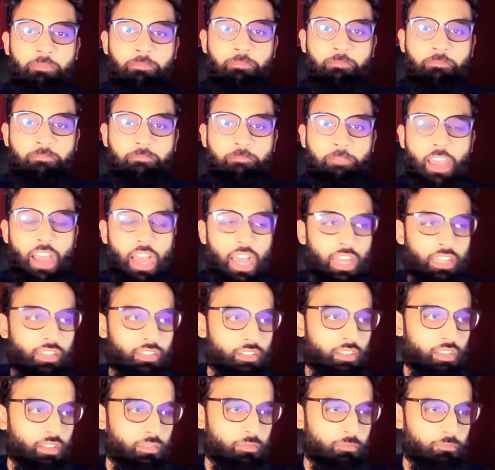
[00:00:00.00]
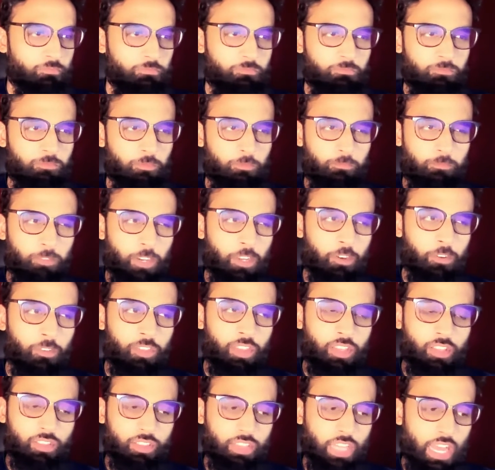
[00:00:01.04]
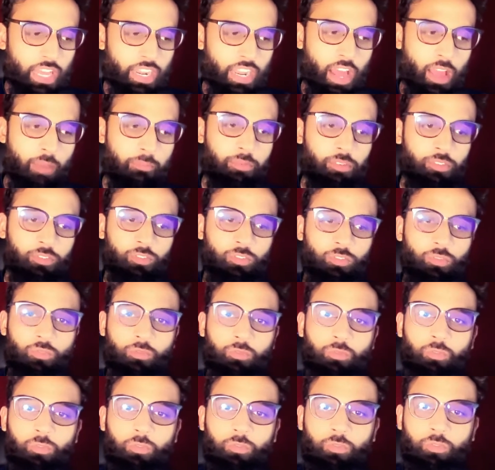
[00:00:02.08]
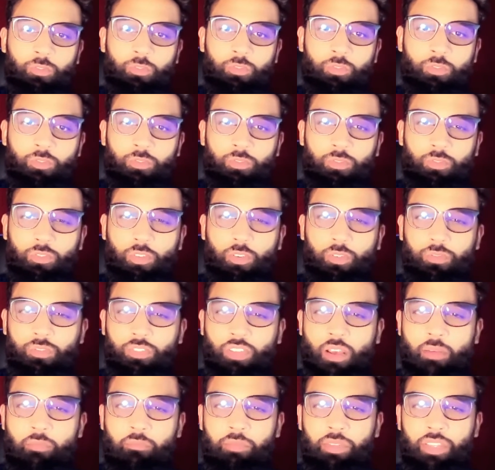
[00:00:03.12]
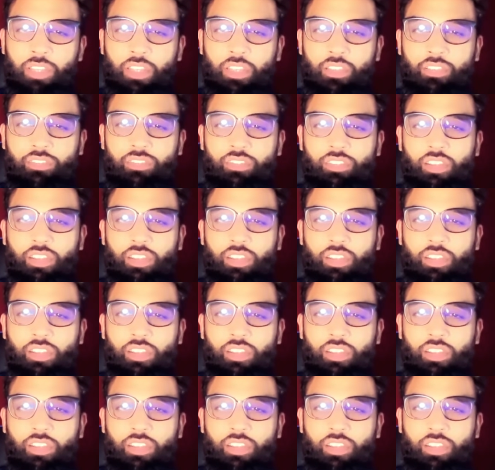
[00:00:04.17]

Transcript: Yeah, and why do you think that happens to those companies?